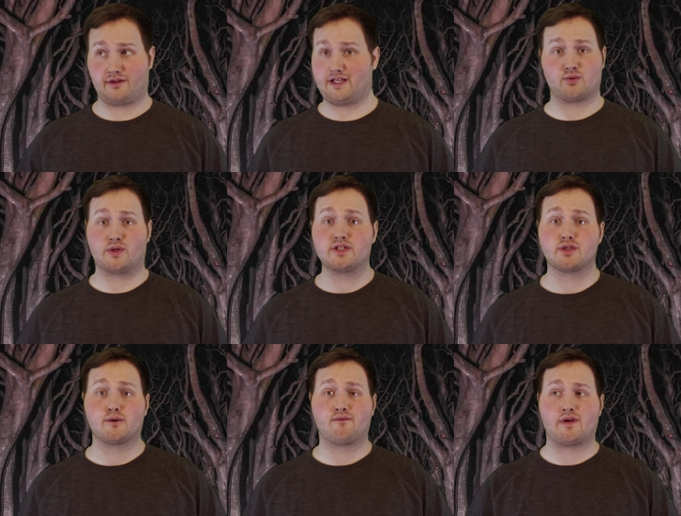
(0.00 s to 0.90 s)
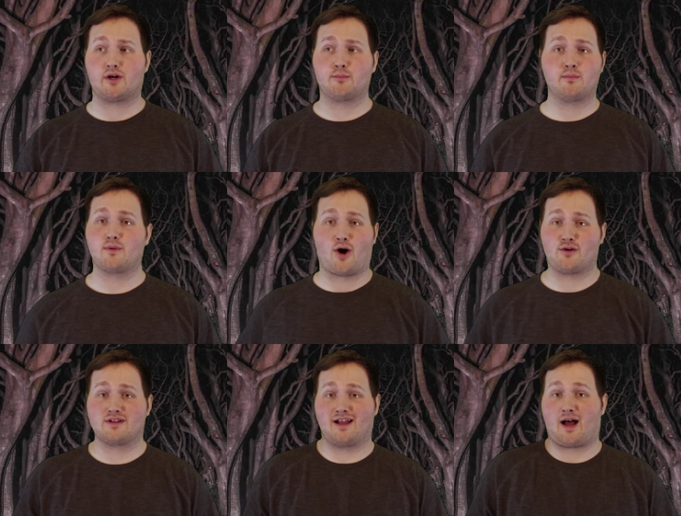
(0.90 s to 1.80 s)
the original film
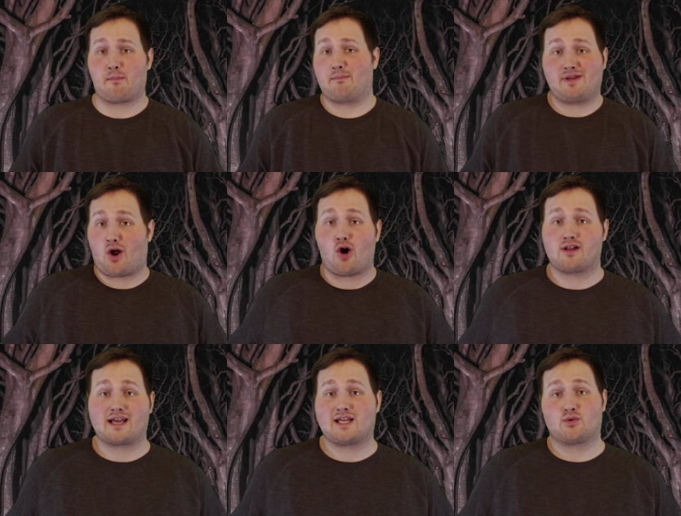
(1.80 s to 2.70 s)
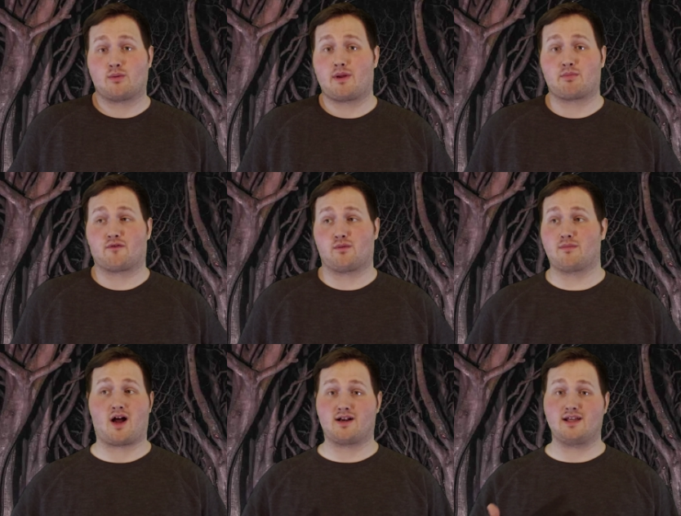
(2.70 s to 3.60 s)
all i mean all i can remember from
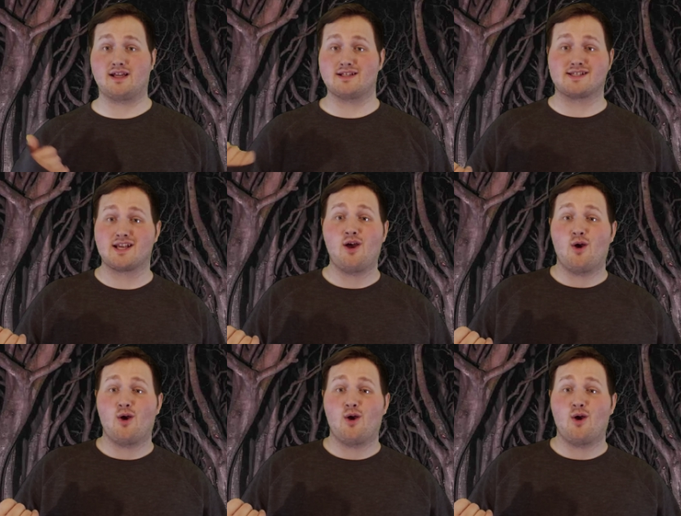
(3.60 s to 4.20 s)
lonnie is